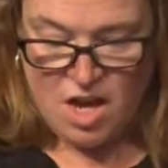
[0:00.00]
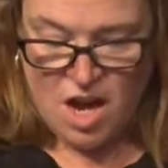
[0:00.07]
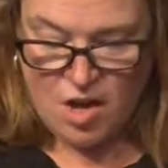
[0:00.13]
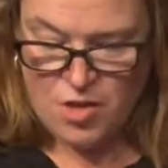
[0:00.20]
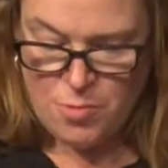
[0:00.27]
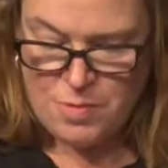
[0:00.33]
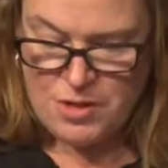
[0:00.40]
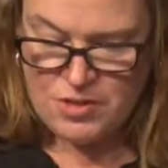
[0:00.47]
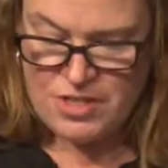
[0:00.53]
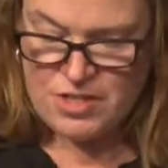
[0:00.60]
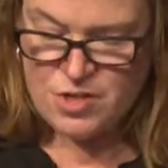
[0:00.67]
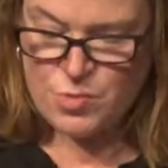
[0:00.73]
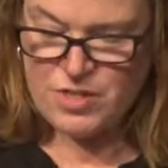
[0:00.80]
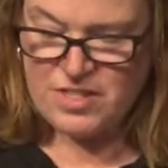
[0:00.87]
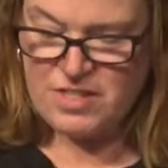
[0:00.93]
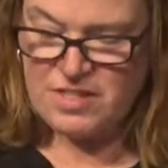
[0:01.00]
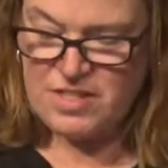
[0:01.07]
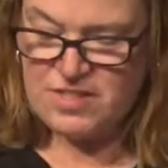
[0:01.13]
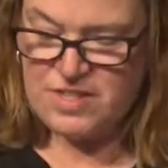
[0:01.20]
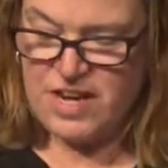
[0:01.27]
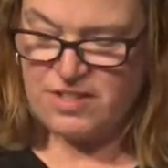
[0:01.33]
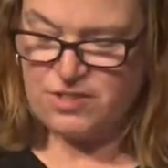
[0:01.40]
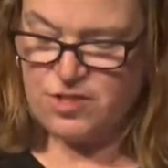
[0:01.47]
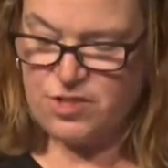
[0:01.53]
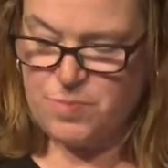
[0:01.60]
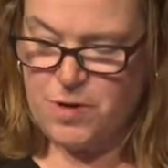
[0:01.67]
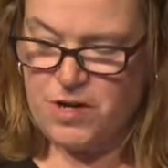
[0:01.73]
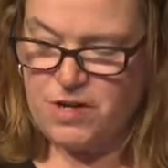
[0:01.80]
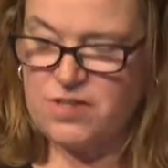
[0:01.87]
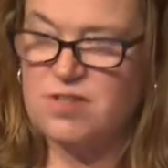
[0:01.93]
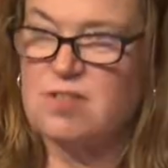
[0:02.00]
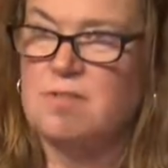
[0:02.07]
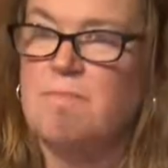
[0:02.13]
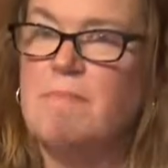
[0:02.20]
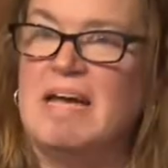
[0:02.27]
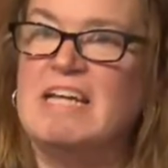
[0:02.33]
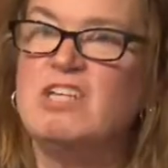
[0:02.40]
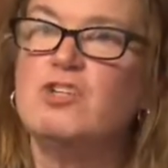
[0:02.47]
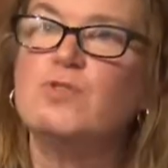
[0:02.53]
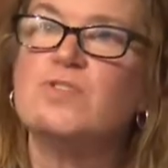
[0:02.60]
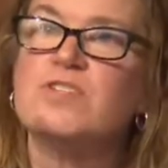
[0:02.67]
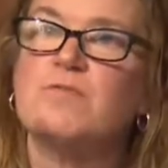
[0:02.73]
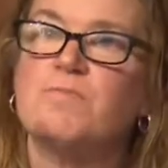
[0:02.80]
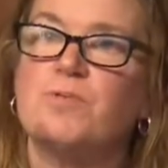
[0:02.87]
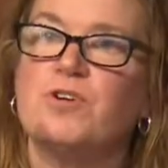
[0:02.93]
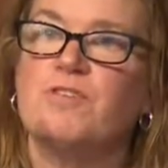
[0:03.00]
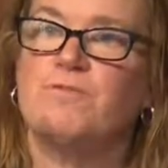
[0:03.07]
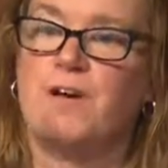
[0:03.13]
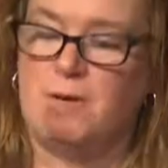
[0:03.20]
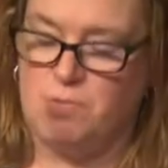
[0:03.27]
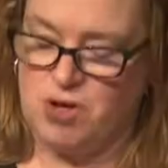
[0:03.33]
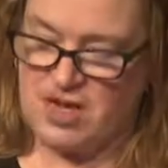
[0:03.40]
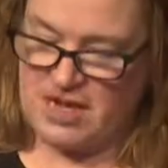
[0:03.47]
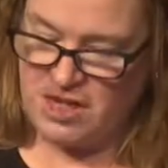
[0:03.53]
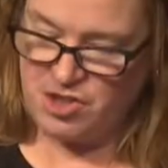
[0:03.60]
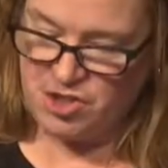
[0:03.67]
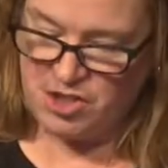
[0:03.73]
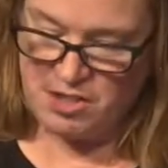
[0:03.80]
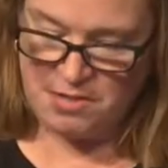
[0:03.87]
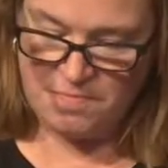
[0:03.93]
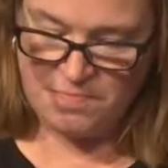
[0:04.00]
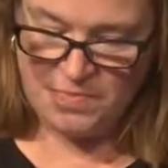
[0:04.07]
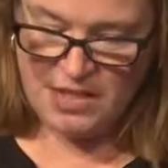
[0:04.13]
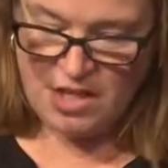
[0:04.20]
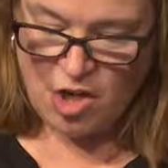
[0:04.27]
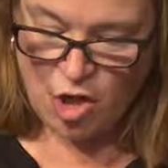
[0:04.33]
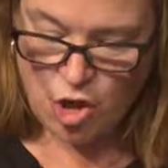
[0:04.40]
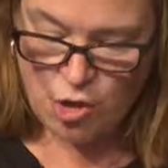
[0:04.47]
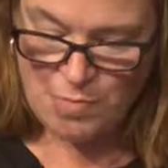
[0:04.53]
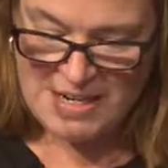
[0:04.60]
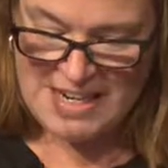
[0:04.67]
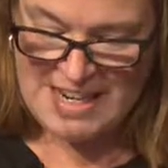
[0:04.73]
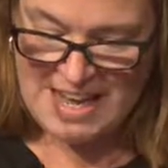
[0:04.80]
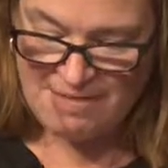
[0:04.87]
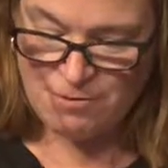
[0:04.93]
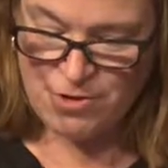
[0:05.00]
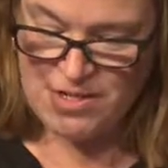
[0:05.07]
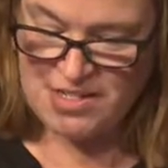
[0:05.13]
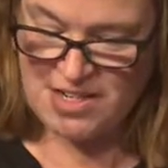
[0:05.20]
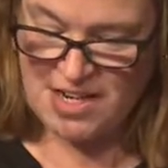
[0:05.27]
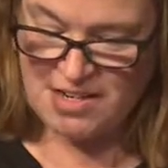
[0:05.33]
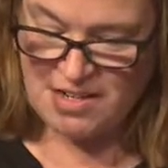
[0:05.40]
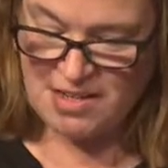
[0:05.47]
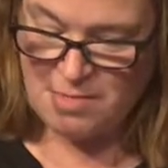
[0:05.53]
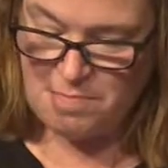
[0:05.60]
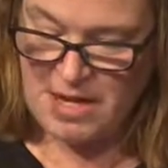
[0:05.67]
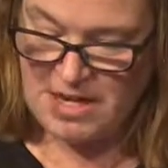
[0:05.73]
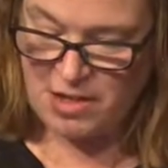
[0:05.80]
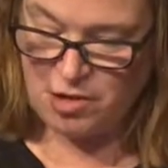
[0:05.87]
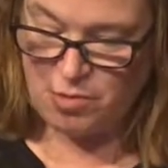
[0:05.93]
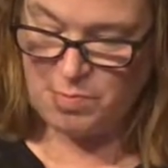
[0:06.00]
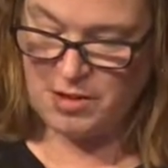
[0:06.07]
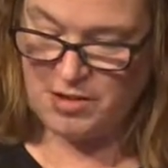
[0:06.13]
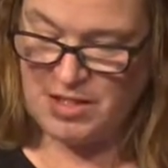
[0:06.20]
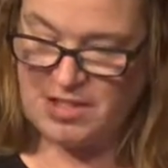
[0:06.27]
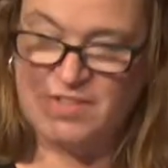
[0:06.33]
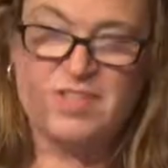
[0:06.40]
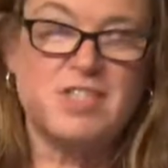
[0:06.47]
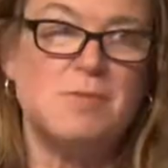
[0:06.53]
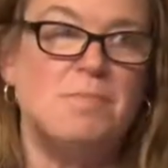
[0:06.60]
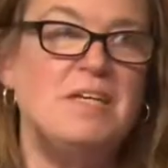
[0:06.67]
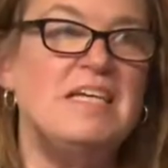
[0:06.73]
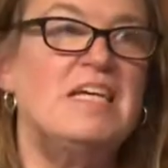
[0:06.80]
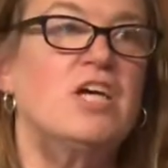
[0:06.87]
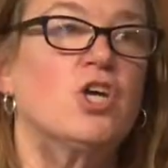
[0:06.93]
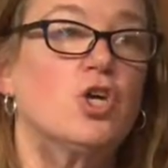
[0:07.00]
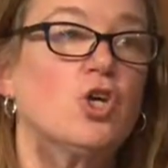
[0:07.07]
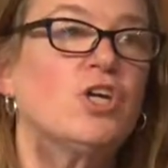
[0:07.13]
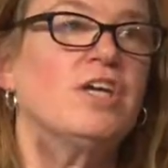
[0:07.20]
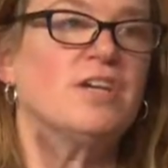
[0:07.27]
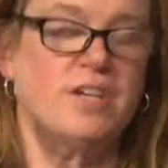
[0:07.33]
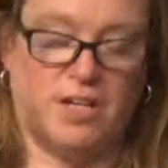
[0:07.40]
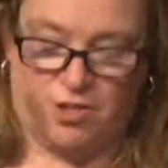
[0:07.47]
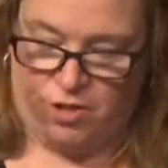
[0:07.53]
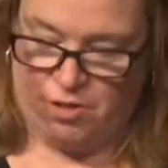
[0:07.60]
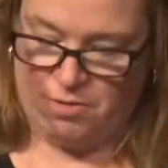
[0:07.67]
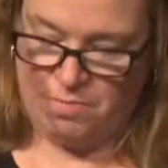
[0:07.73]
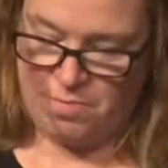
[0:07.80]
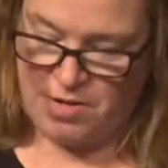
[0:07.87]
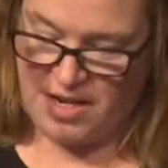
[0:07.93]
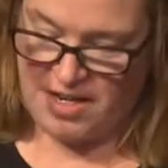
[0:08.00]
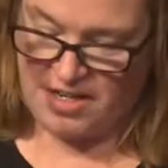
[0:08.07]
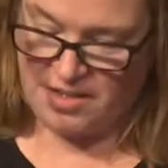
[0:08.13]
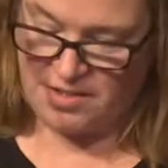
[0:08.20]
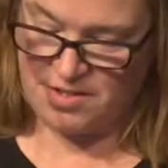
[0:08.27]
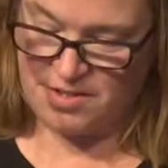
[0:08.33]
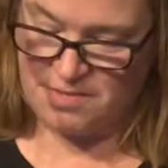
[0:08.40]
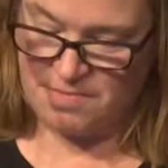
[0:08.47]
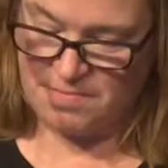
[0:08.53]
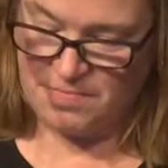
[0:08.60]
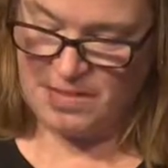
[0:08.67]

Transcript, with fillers: Although buildings within these doctors' parks made use of prefabrication, Erdman never intended the medical buildings to be cookie cutter products.